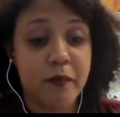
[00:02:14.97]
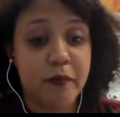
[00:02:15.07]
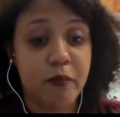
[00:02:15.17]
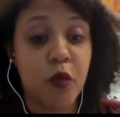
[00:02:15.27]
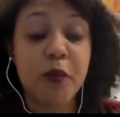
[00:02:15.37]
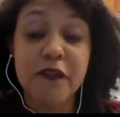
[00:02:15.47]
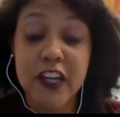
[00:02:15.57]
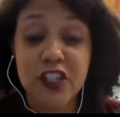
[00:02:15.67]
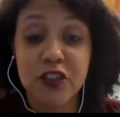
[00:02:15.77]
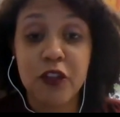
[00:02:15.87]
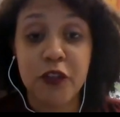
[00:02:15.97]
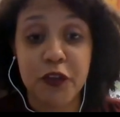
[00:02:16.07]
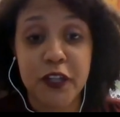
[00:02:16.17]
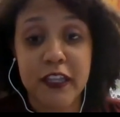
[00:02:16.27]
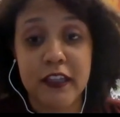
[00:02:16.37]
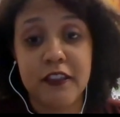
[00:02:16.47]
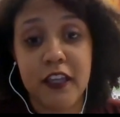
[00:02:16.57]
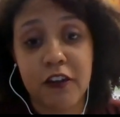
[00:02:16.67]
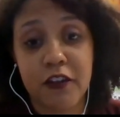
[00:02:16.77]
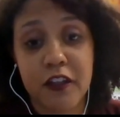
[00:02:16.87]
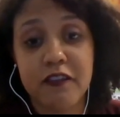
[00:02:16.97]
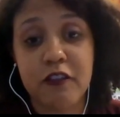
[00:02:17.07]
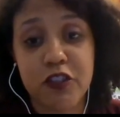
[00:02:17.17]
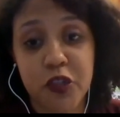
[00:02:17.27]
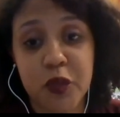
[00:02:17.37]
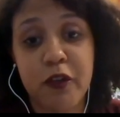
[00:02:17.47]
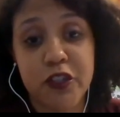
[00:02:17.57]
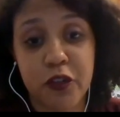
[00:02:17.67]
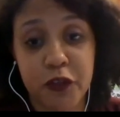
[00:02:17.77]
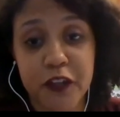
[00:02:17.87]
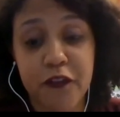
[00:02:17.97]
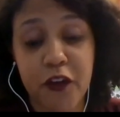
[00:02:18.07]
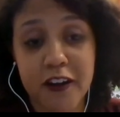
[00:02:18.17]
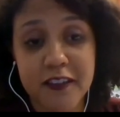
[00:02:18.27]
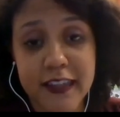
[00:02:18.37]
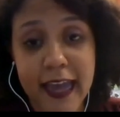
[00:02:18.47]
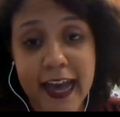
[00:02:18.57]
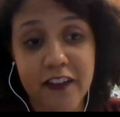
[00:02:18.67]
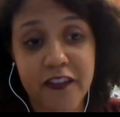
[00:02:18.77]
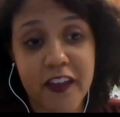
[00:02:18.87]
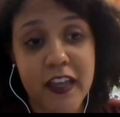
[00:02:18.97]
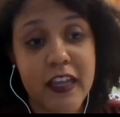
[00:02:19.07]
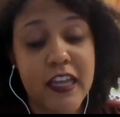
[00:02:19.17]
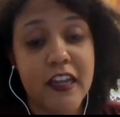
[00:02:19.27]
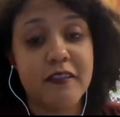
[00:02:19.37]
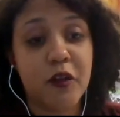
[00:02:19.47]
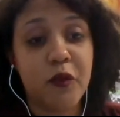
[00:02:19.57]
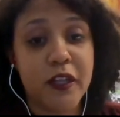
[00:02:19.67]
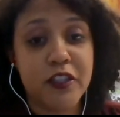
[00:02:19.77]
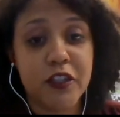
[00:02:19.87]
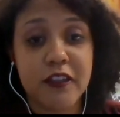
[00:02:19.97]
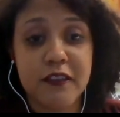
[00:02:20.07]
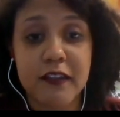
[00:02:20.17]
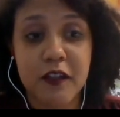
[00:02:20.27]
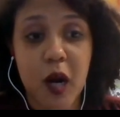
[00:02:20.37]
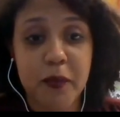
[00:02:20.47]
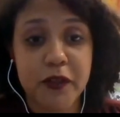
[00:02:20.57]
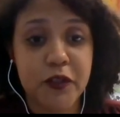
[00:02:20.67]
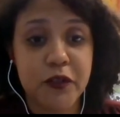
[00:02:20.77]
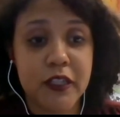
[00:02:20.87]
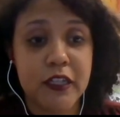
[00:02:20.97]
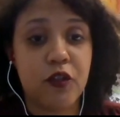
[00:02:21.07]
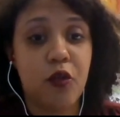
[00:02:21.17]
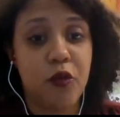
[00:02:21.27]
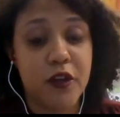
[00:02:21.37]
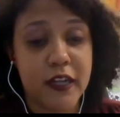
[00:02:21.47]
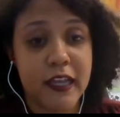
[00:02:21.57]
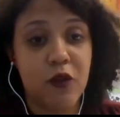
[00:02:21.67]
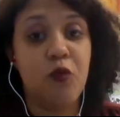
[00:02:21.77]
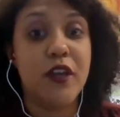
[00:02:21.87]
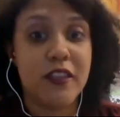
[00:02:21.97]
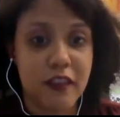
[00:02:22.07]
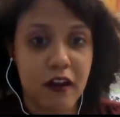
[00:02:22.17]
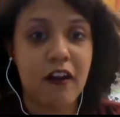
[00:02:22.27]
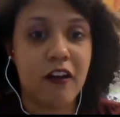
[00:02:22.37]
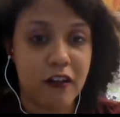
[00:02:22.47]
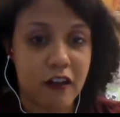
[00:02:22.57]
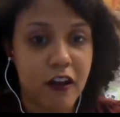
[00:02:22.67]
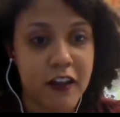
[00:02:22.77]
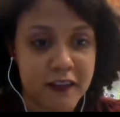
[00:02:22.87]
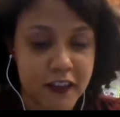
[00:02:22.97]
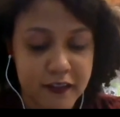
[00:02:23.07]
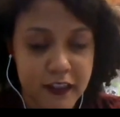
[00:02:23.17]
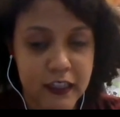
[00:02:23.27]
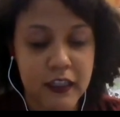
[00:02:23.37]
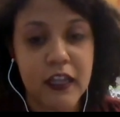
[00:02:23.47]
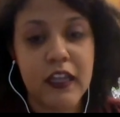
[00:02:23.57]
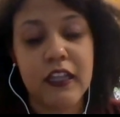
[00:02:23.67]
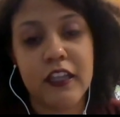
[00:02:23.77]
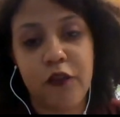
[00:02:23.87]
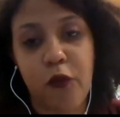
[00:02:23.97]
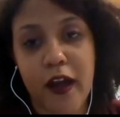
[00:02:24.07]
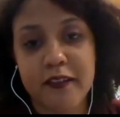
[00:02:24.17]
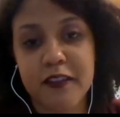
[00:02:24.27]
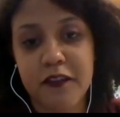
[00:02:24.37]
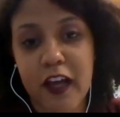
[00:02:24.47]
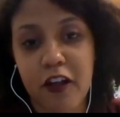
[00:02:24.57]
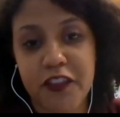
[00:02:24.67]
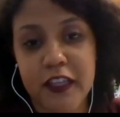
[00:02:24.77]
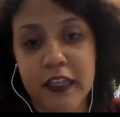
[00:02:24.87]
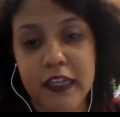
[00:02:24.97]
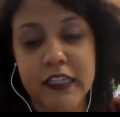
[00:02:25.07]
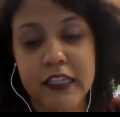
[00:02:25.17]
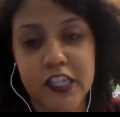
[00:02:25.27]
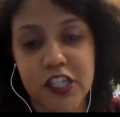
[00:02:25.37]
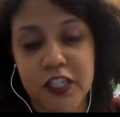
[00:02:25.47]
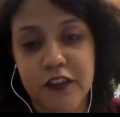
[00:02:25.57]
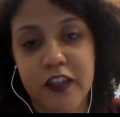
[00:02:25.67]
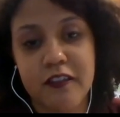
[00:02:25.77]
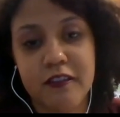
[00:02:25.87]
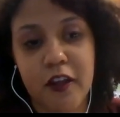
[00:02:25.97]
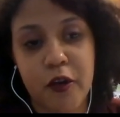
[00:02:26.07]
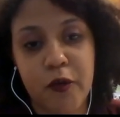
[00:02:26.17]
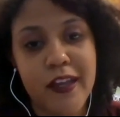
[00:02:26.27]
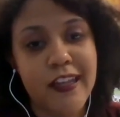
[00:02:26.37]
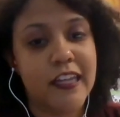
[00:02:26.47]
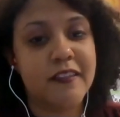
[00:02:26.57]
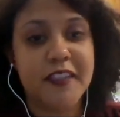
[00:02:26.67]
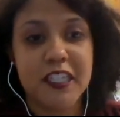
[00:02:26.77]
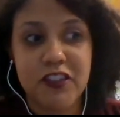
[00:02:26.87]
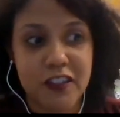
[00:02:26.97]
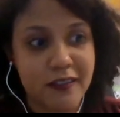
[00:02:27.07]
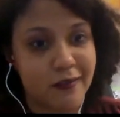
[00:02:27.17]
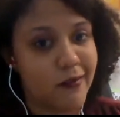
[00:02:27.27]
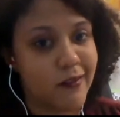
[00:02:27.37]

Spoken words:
more professional learning in the area of social and emotional learning for our staff. And so we took this as an opportunity to coordinate with our existing Live Wise, Live Healthy initiative. And so instead of just,